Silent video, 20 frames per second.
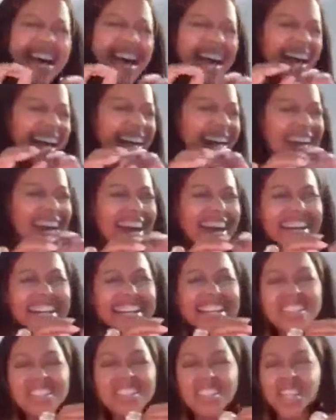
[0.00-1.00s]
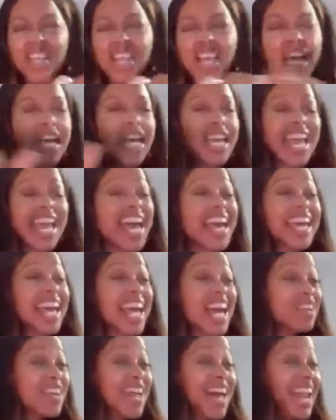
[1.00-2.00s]
us. Yeah, I'm
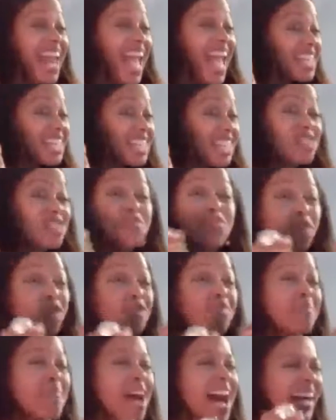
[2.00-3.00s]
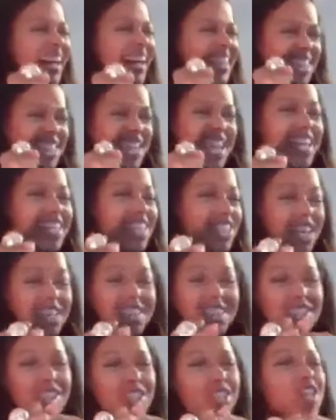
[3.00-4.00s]
not asking for much,
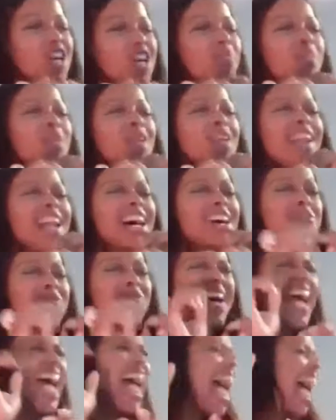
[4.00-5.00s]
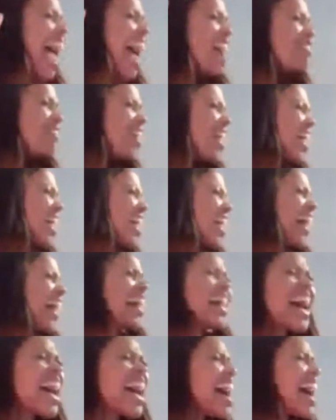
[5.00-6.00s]
just a couple of
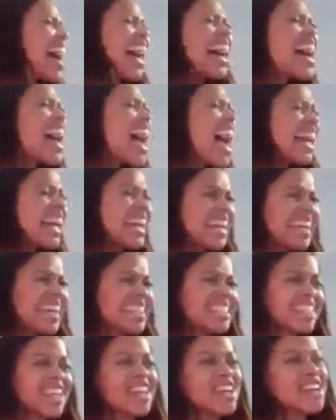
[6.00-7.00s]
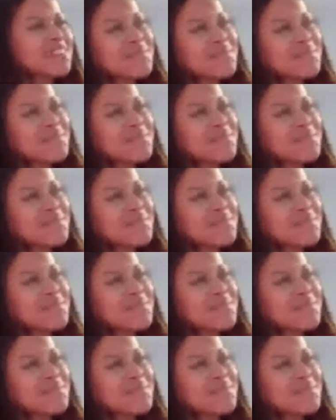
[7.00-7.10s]
forevers.